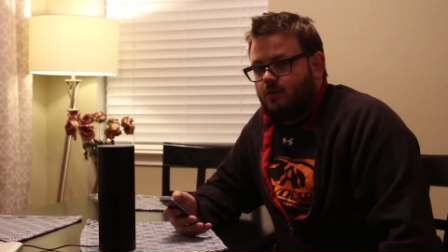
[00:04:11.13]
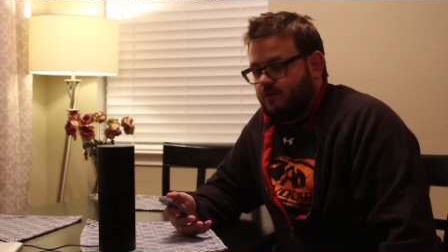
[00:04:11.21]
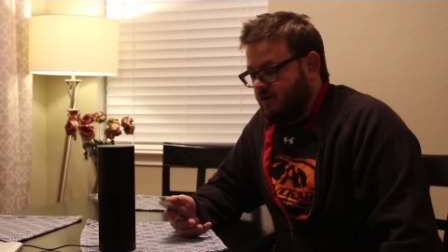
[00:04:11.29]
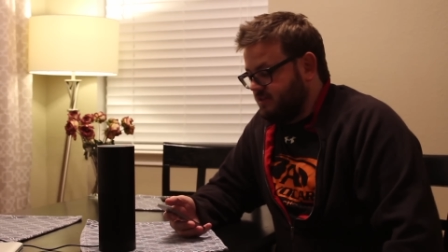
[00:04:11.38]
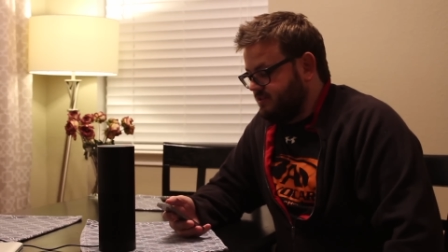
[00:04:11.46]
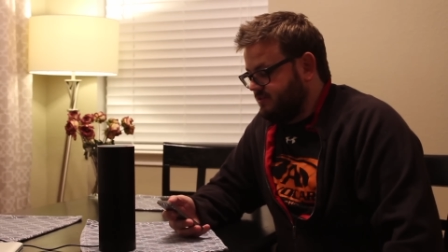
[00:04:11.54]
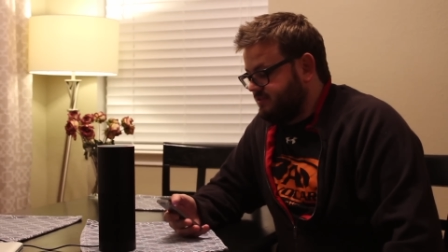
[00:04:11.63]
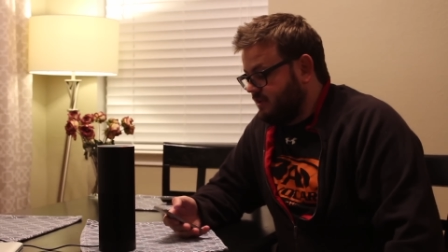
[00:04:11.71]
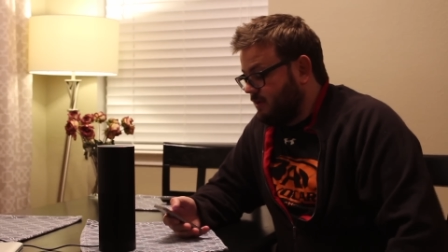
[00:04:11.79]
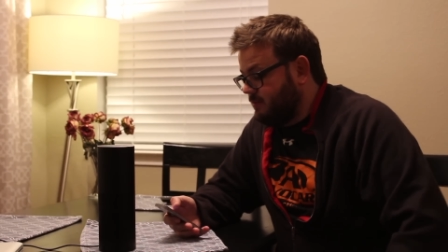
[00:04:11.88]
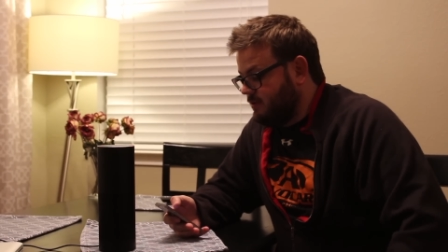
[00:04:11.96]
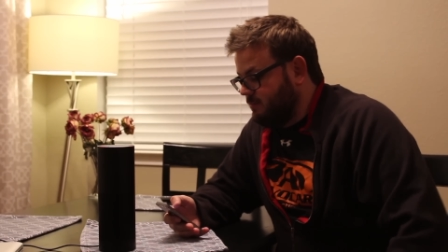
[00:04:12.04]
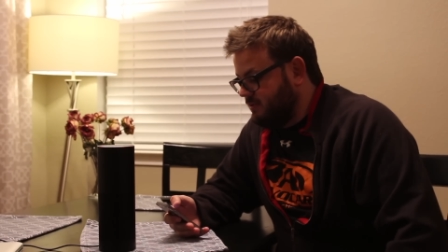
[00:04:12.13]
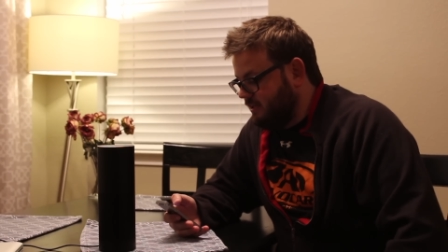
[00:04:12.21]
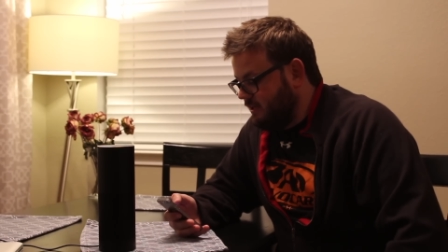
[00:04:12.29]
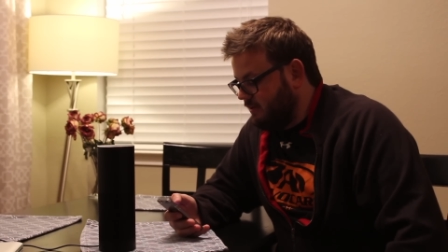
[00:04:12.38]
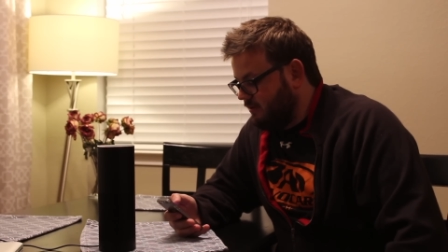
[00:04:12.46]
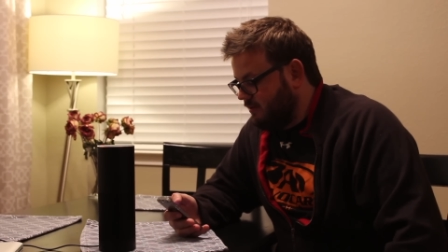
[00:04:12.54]
Okay, so setup
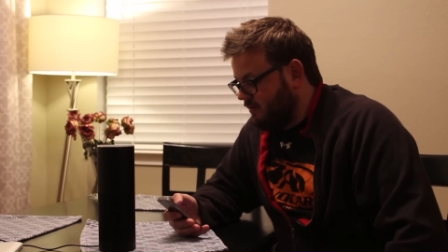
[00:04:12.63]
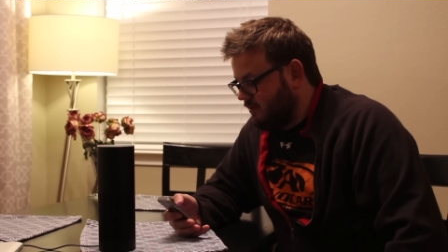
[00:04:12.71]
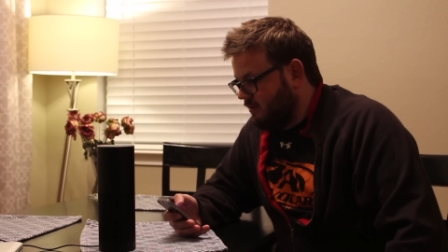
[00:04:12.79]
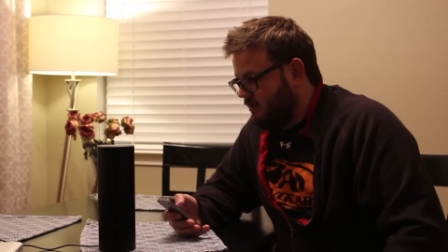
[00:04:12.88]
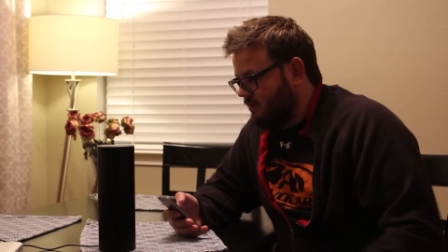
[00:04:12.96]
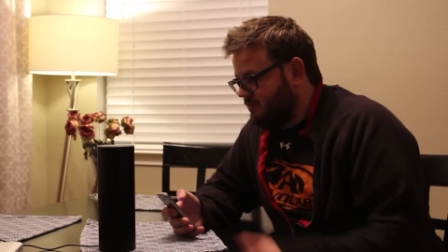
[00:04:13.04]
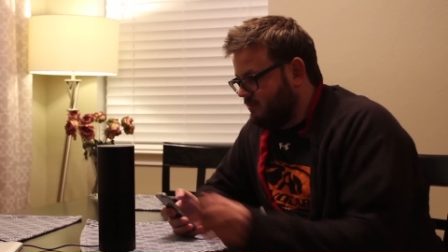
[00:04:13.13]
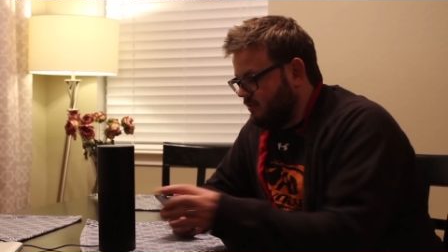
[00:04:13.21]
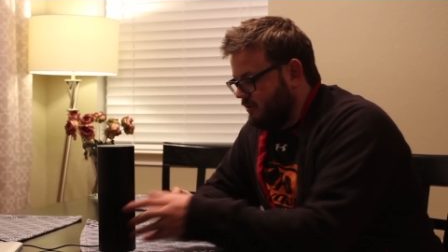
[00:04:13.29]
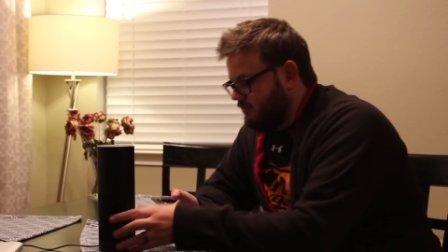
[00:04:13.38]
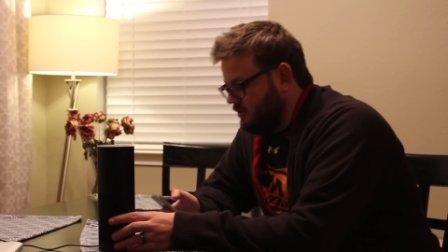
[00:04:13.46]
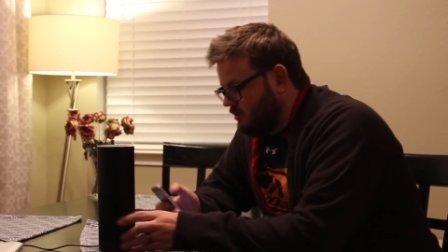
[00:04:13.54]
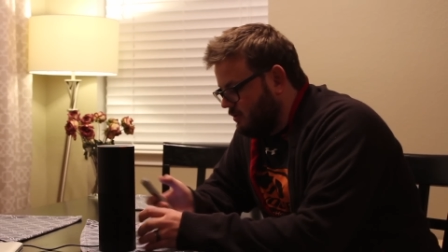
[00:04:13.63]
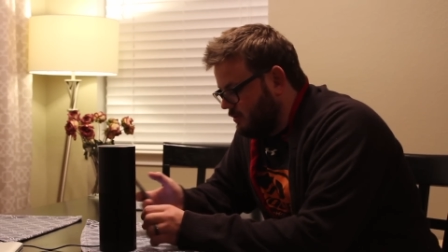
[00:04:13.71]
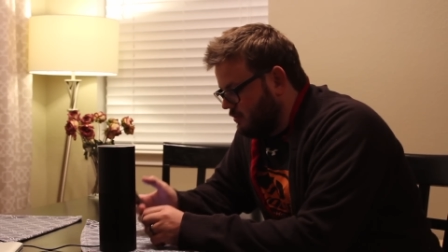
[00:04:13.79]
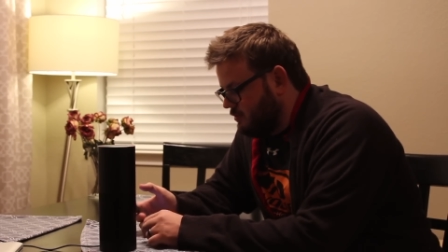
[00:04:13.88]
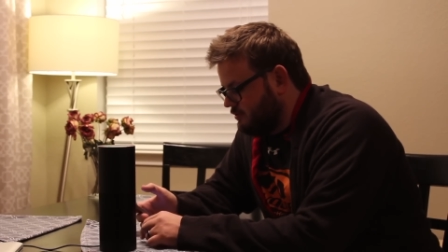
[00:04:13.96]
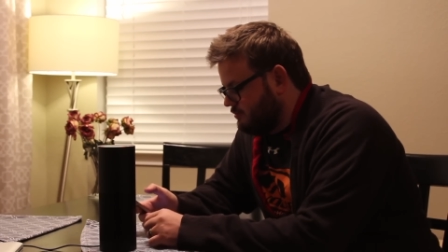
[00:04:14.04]
complete. Still get the
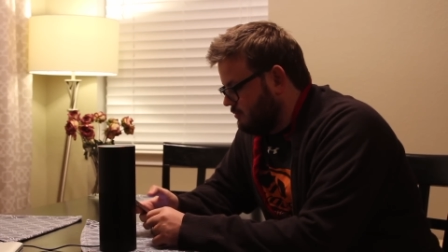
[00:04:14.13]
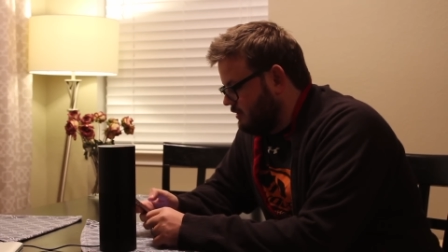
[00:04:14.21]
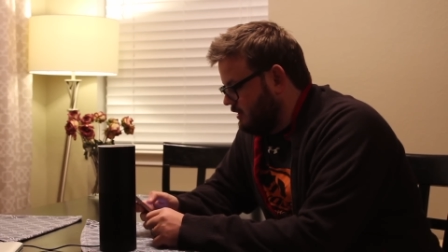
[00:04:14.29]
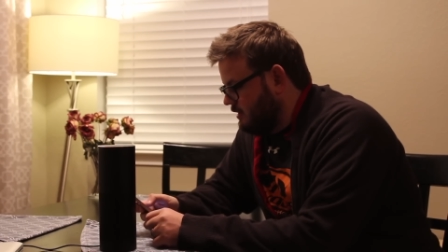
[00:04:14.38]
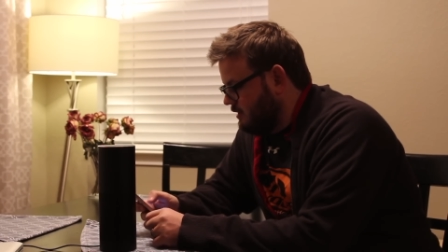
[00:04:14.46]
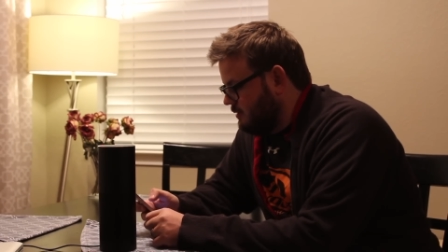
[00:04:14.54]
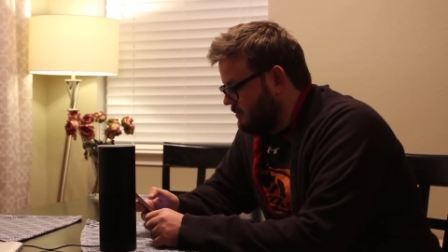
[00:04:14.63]
glowing orange ring.